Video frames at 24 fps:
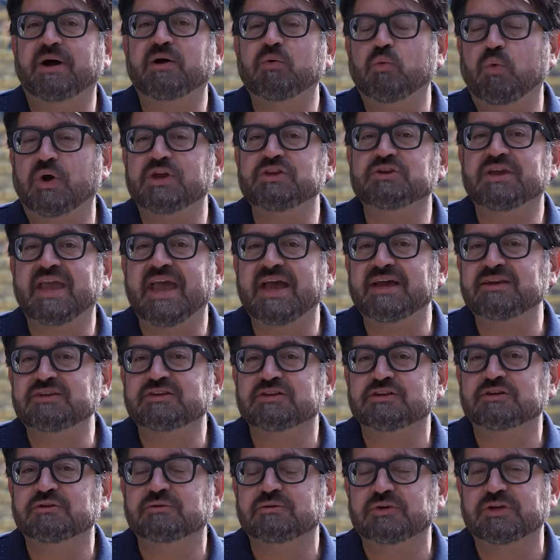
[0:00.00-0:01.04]
But what you can
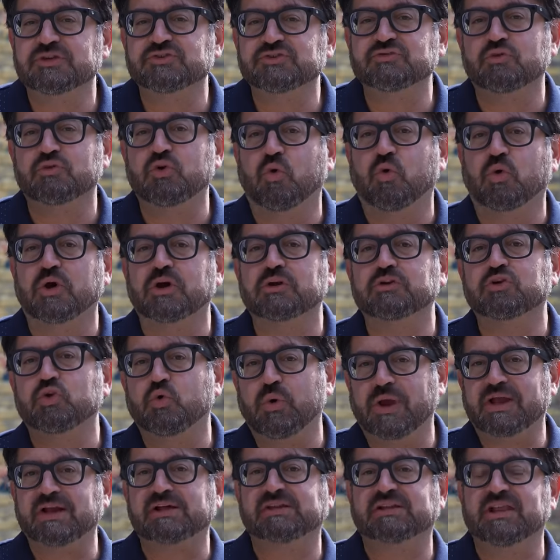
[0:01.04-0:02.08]
do is record
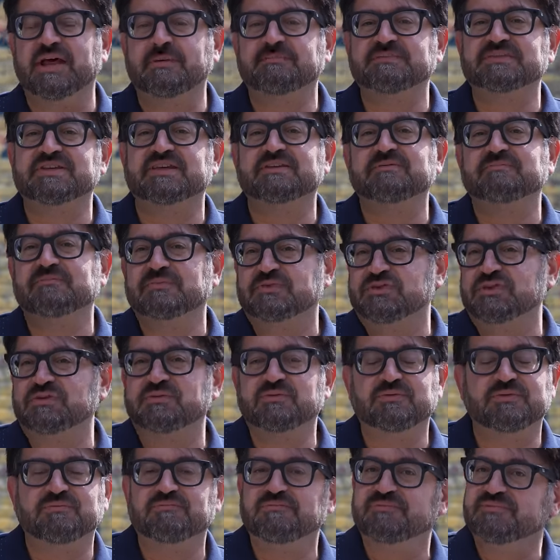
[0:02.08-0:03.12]
quick clips
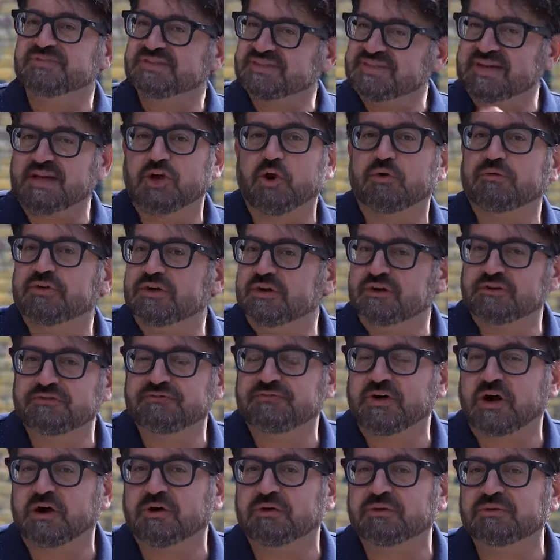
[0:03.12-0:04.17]
to sync over to your
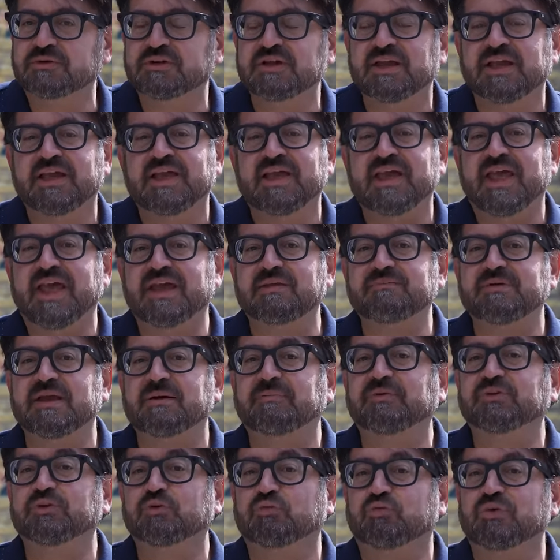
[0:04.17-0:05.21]
phone and be
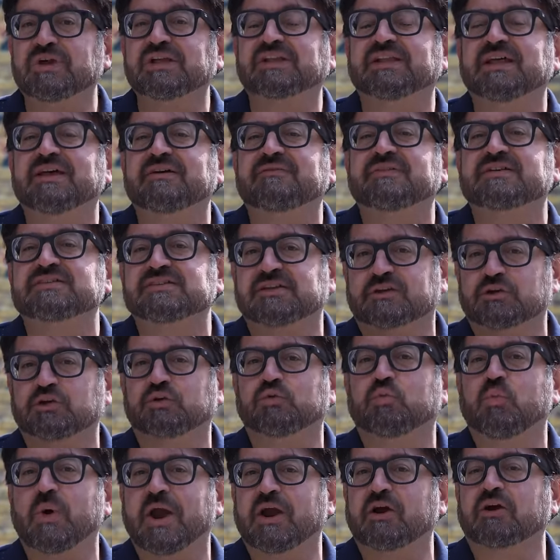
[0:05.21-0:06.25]
able to relive as
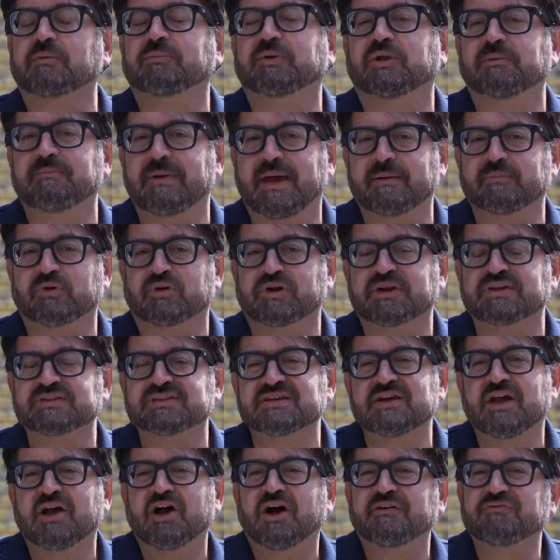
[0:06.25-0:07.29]
little wearable memories.